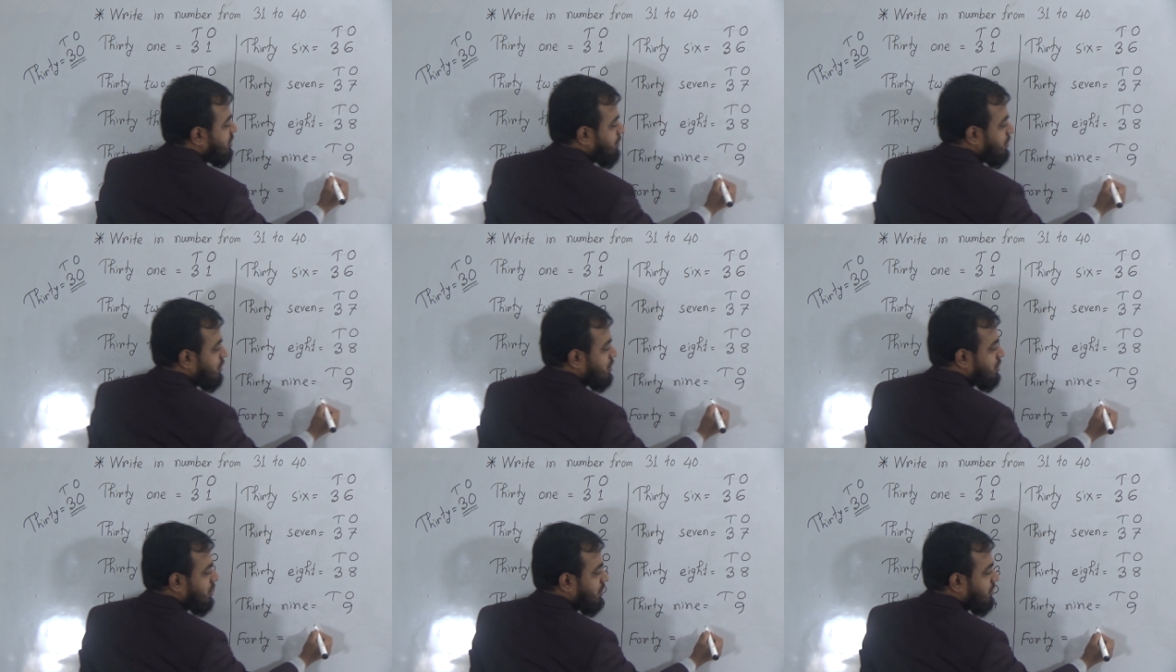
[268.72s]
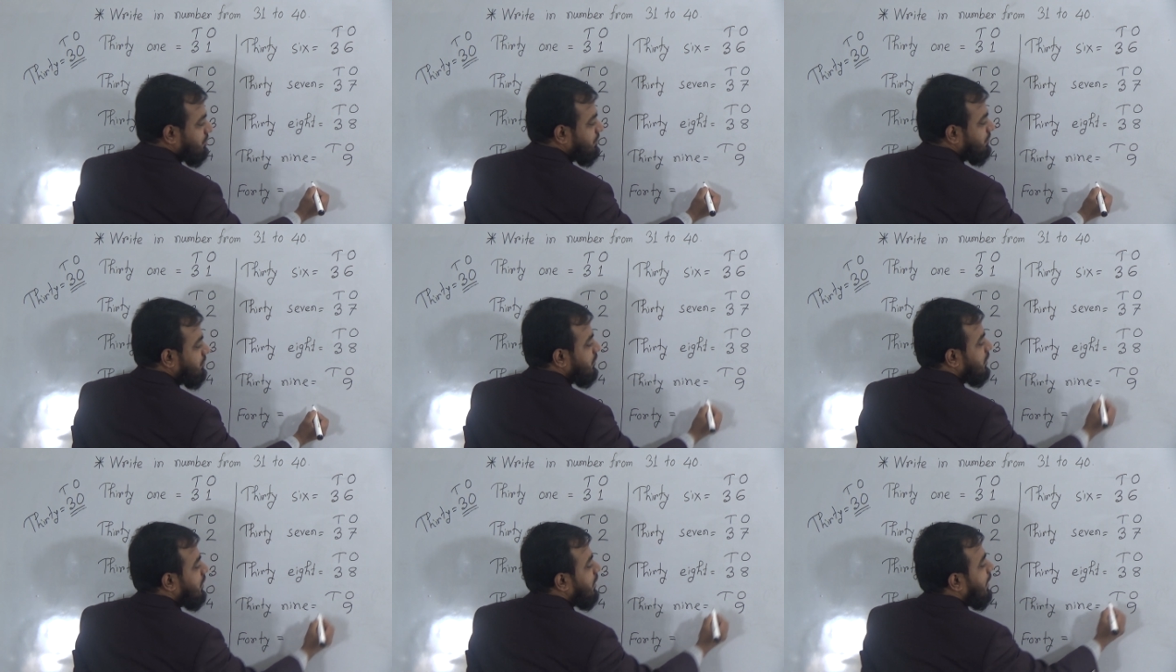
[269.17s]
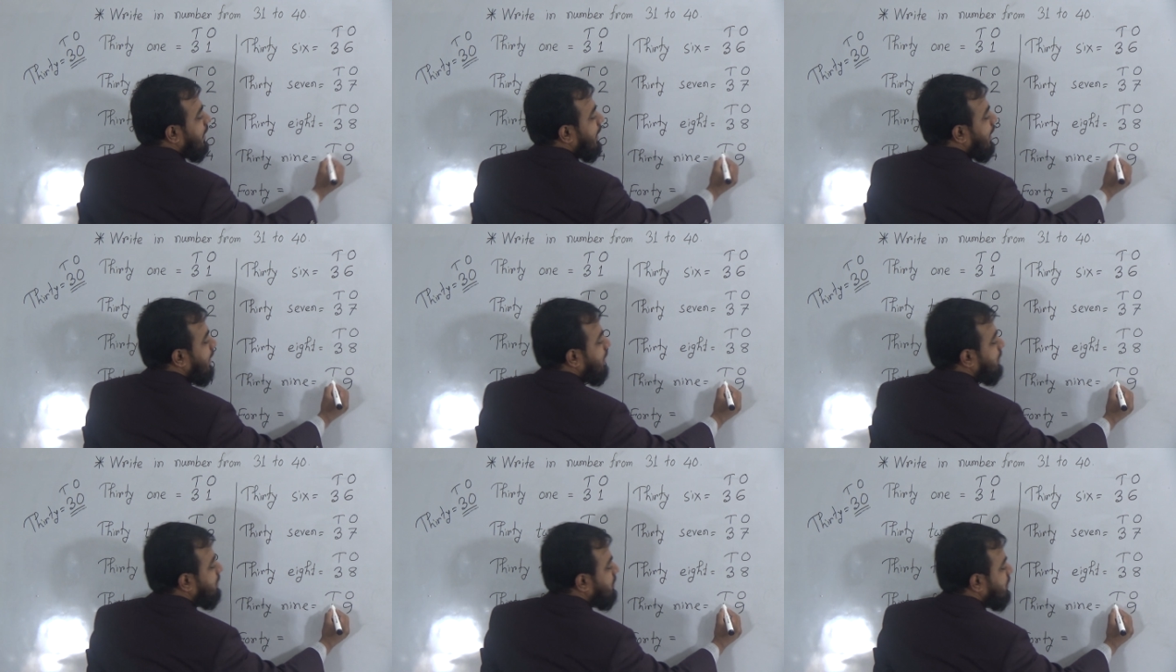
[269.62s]
position
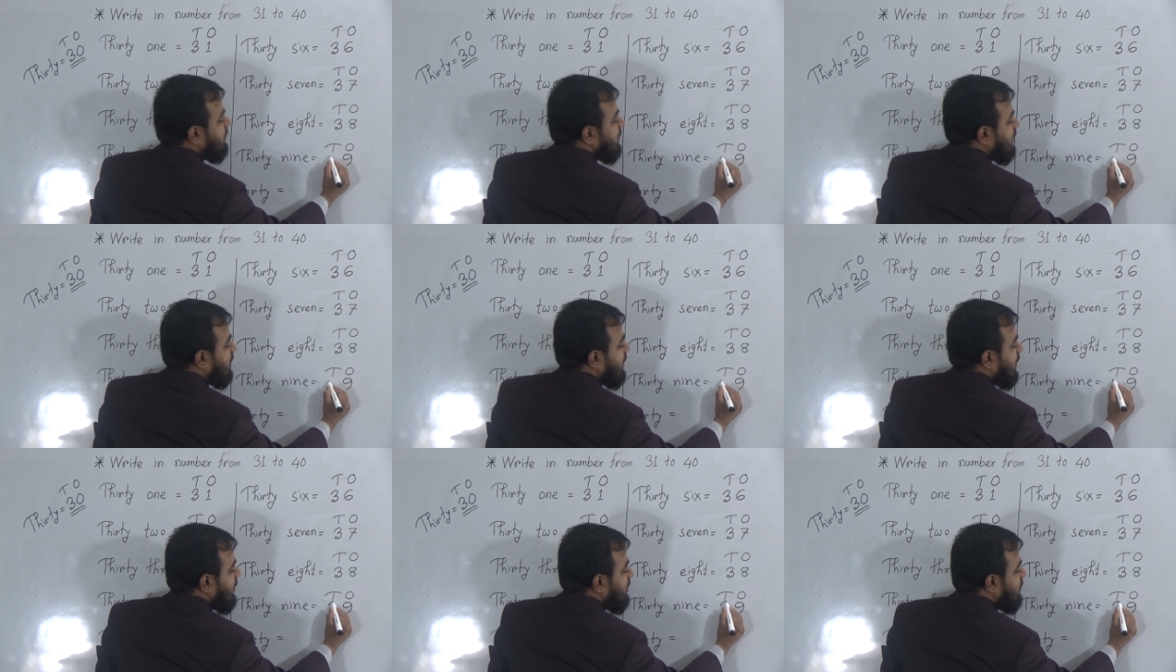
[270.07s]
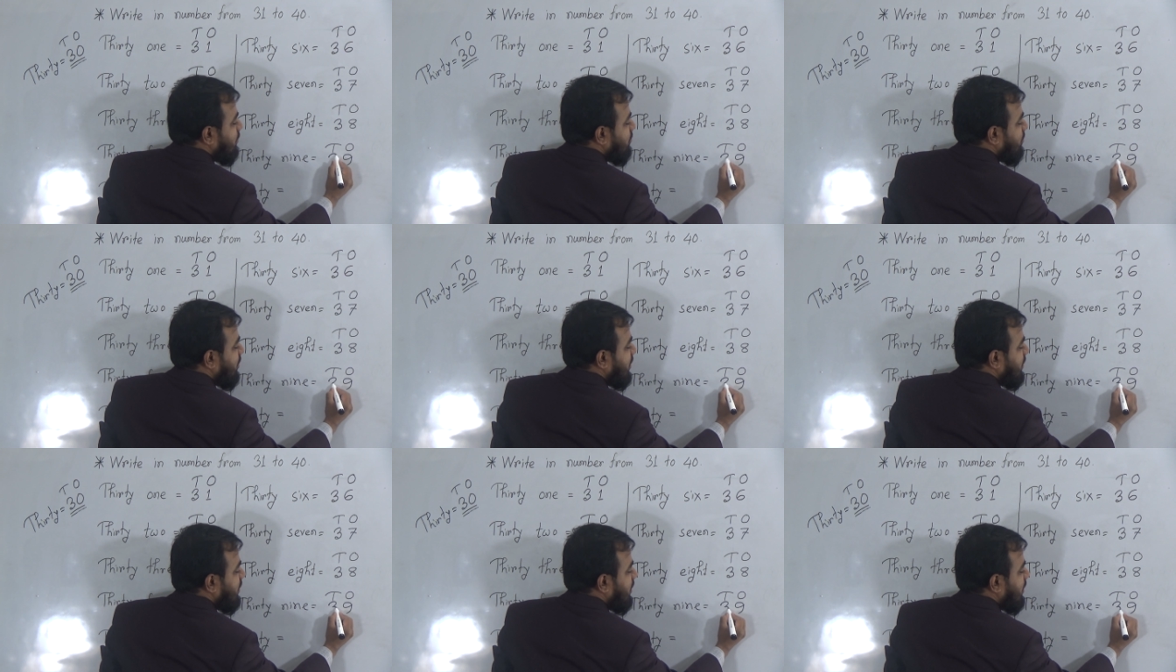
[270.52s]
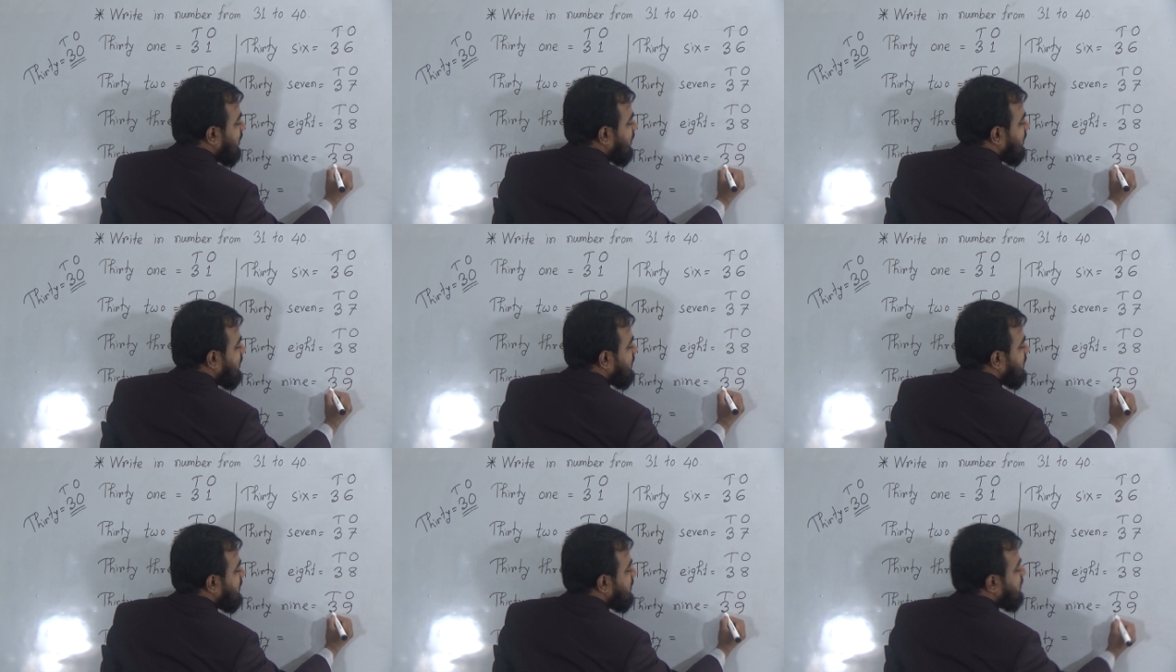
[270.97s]
and 3 again will be in
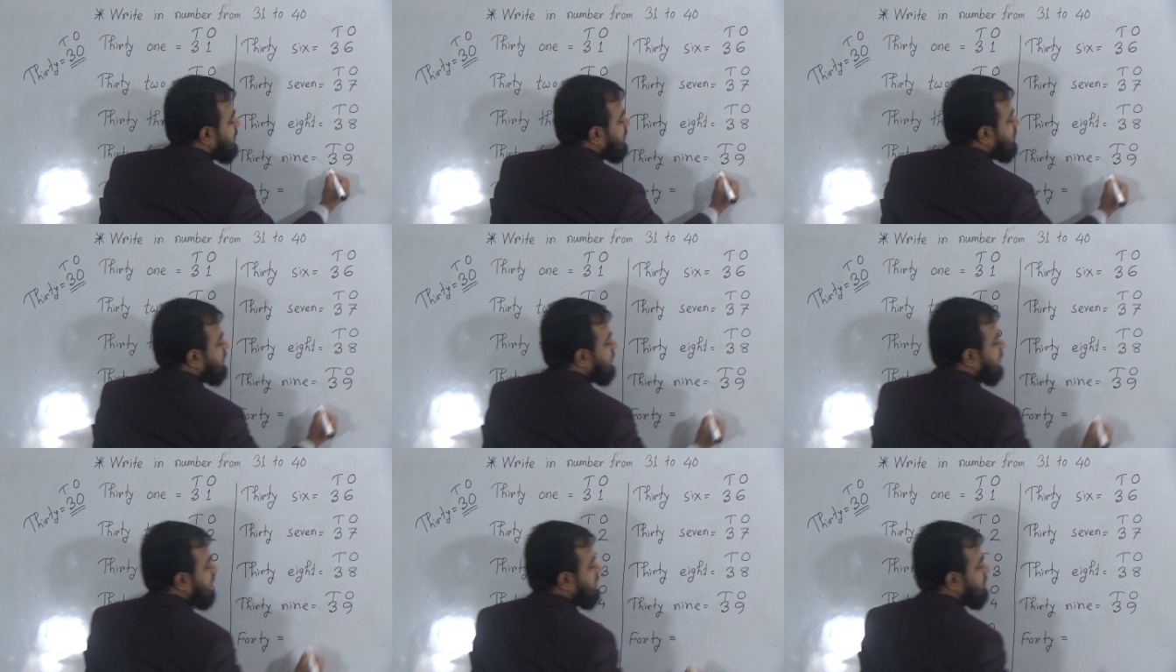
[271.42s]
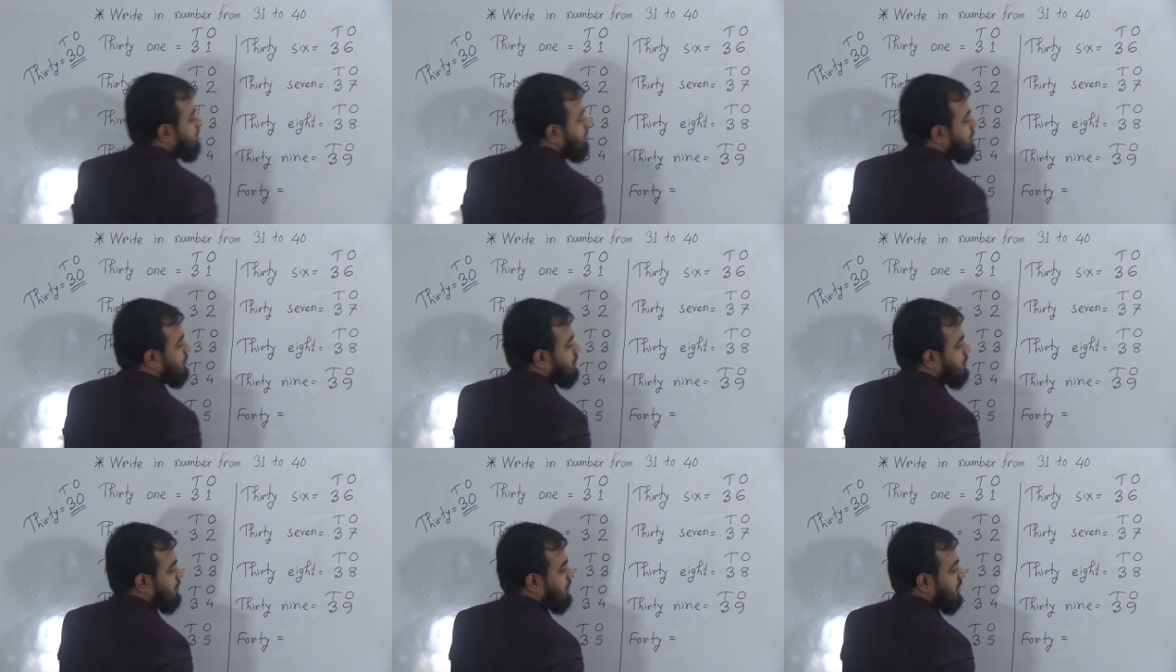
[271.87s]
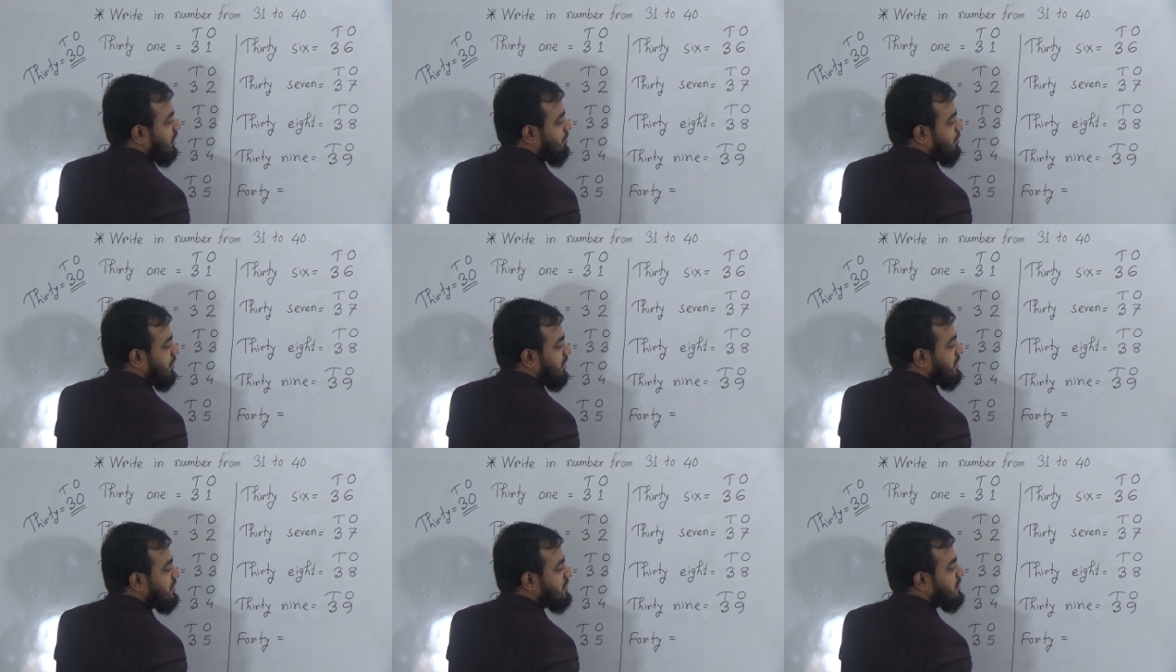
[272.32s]
the tens position. That
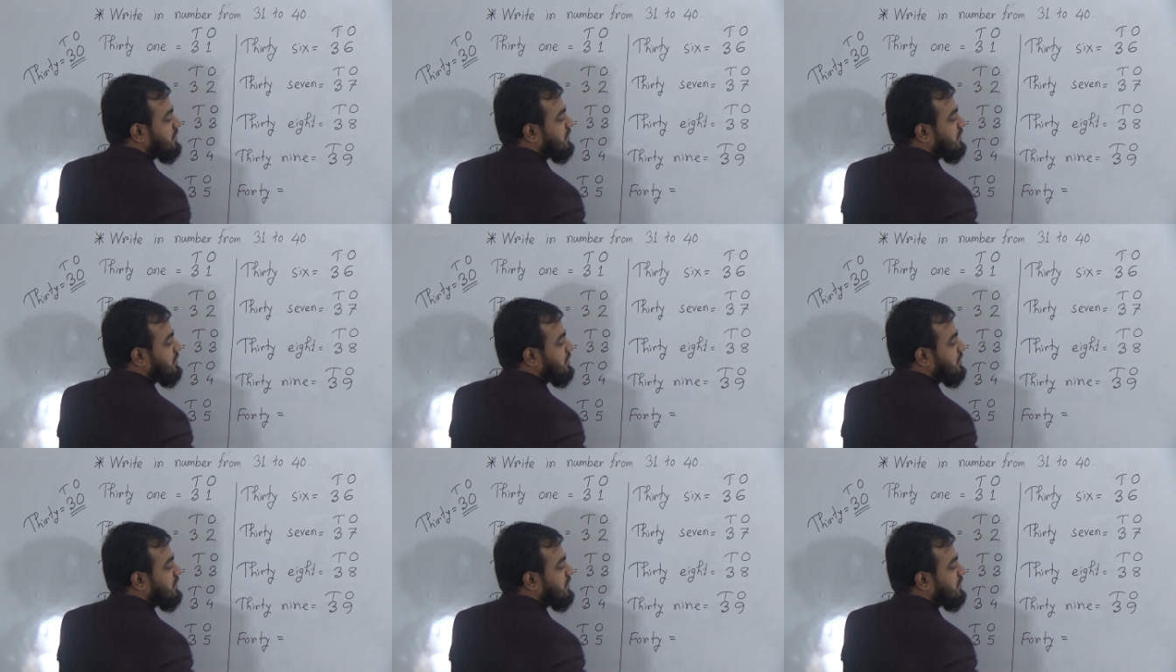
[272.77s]
means